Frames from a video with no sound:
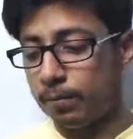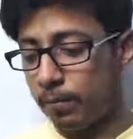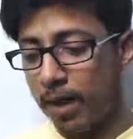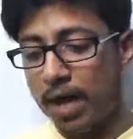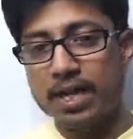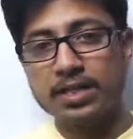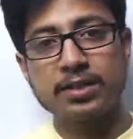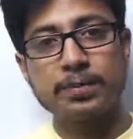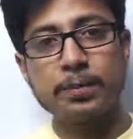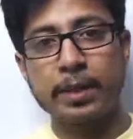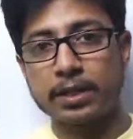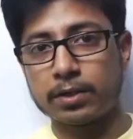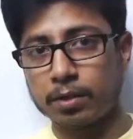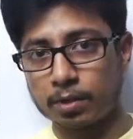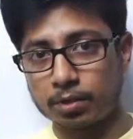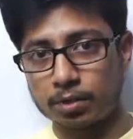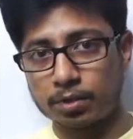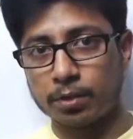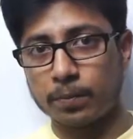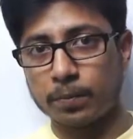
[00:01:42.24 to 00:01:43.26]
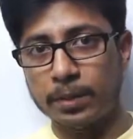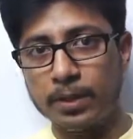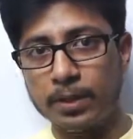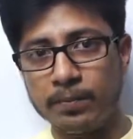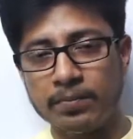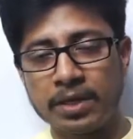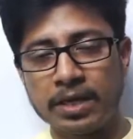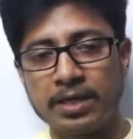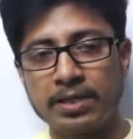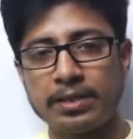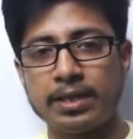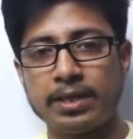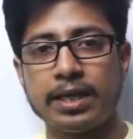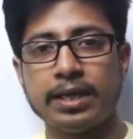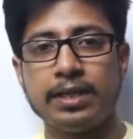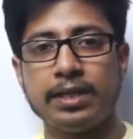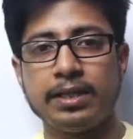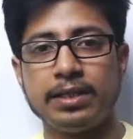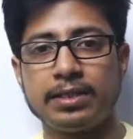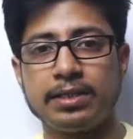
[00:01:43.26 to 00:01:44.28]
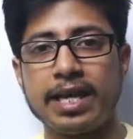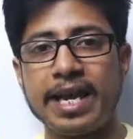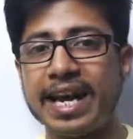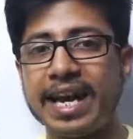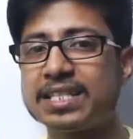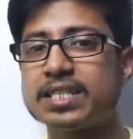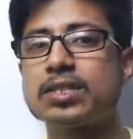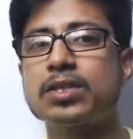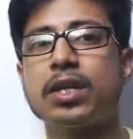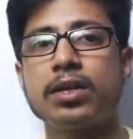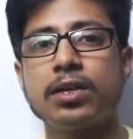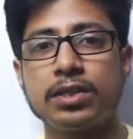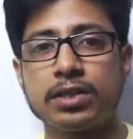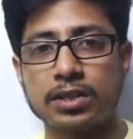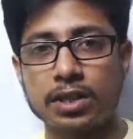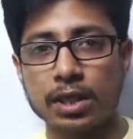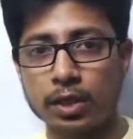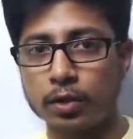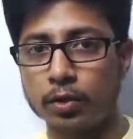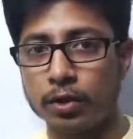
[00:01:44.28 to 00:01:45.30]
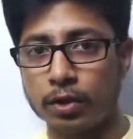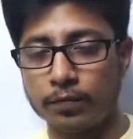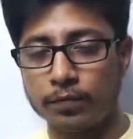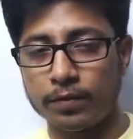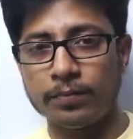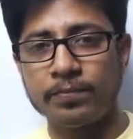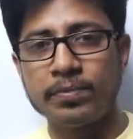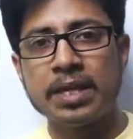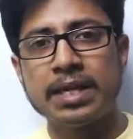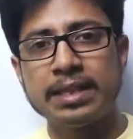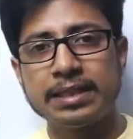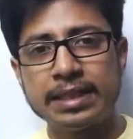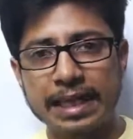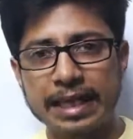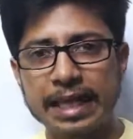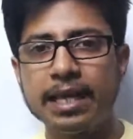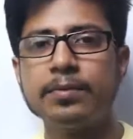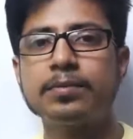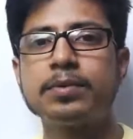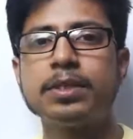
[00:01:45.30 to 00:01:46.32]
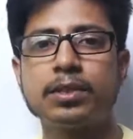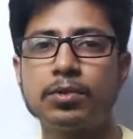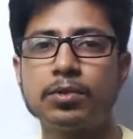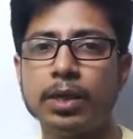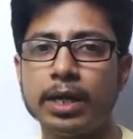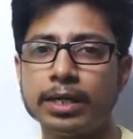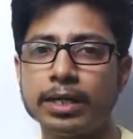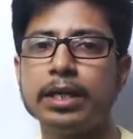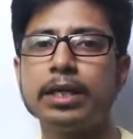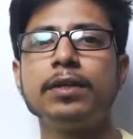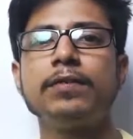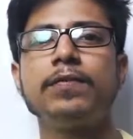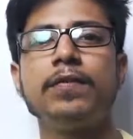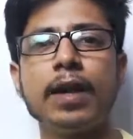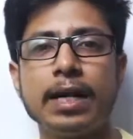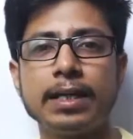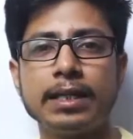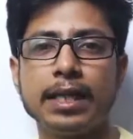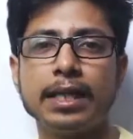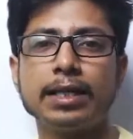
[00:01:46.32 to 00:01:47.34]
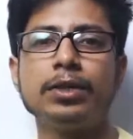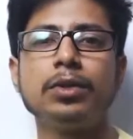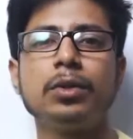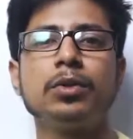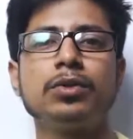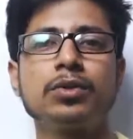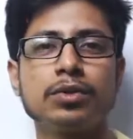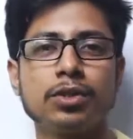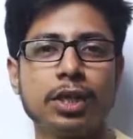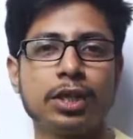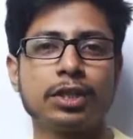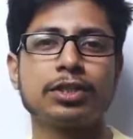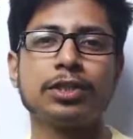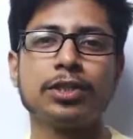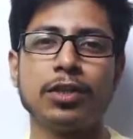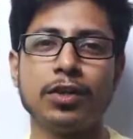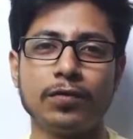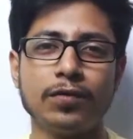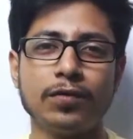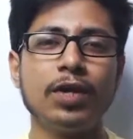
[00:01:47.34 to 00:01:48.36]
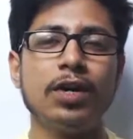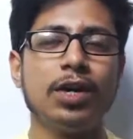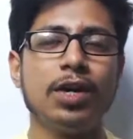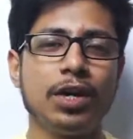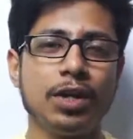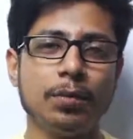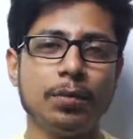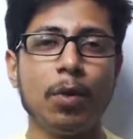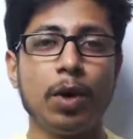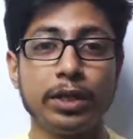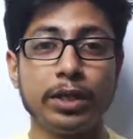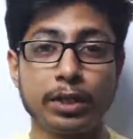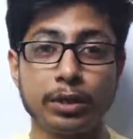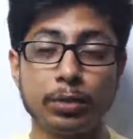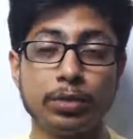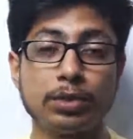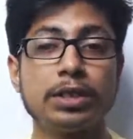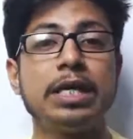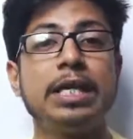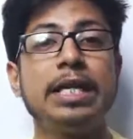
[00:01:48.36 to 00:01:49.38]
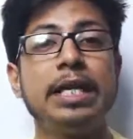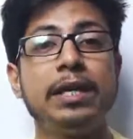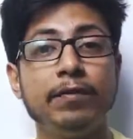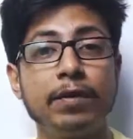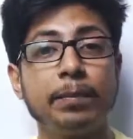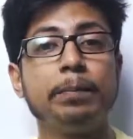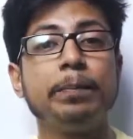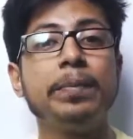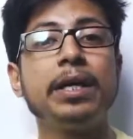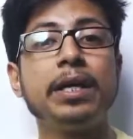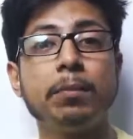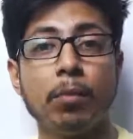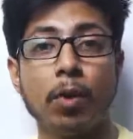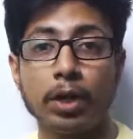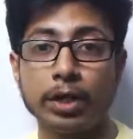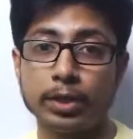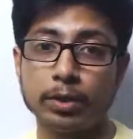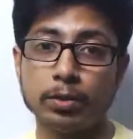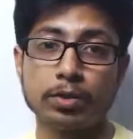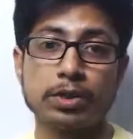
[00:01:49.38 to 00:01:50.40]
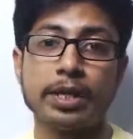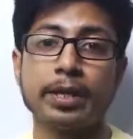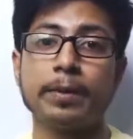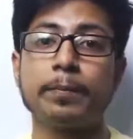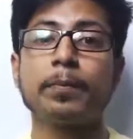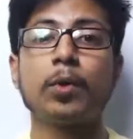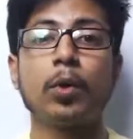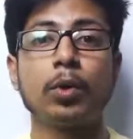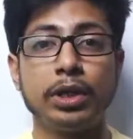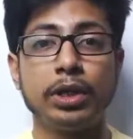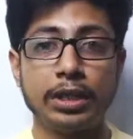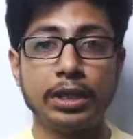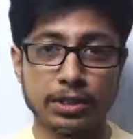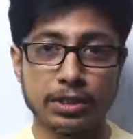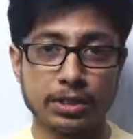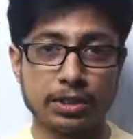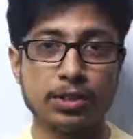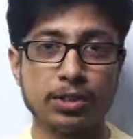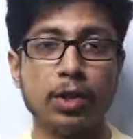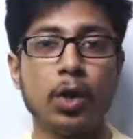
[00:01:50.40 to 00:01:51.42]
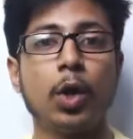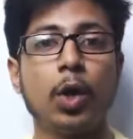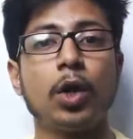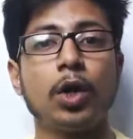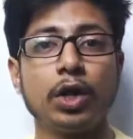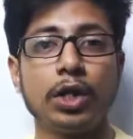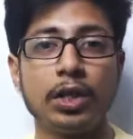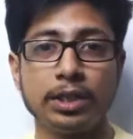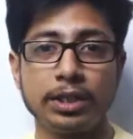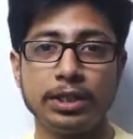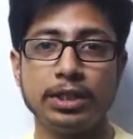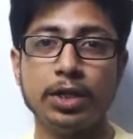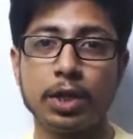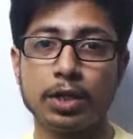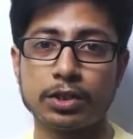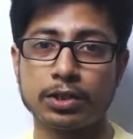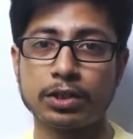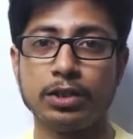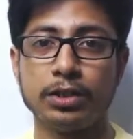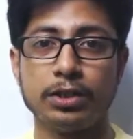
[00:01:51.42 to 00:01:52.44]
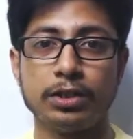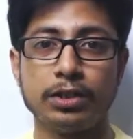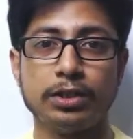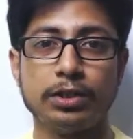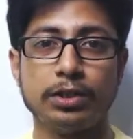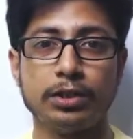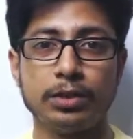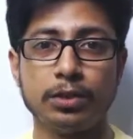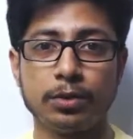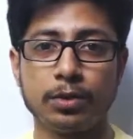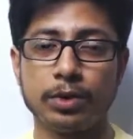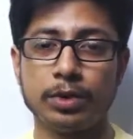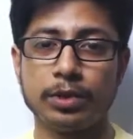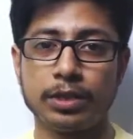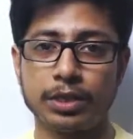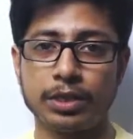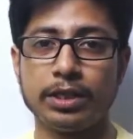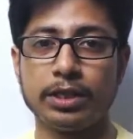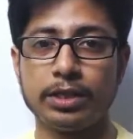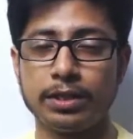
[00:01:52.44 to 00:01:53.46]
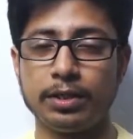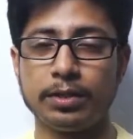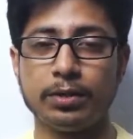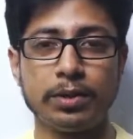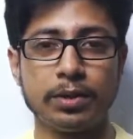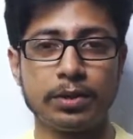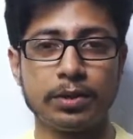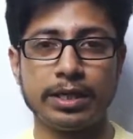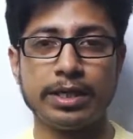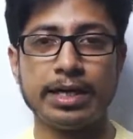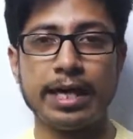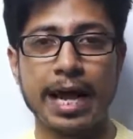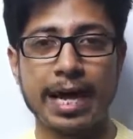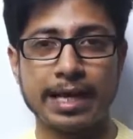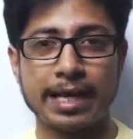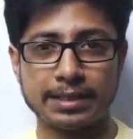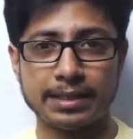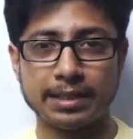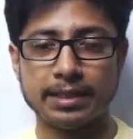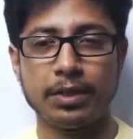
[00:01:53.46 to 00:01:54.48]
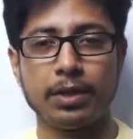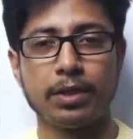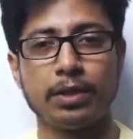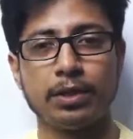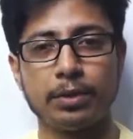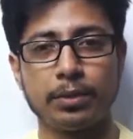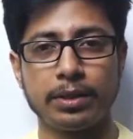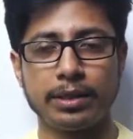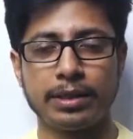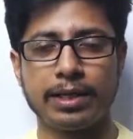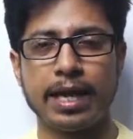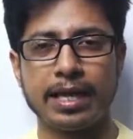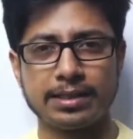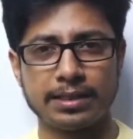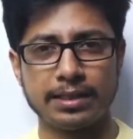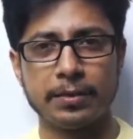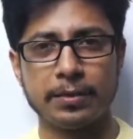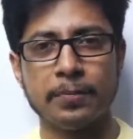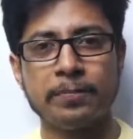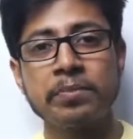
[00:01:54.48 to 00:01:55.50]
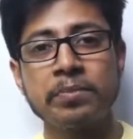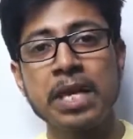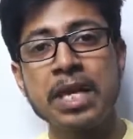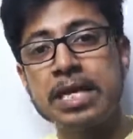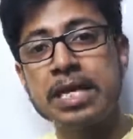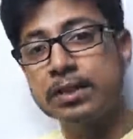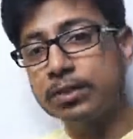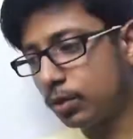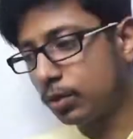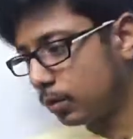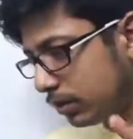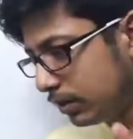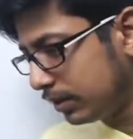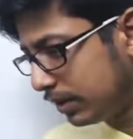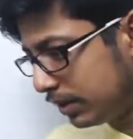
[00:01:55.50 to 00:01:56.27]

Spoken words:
mass spectroscopy. There is X-ray crystallography that helps us to identify the unknown structure of molecules, even big molecules like proteins or deoxynucleotide acid or nucleic acid. So,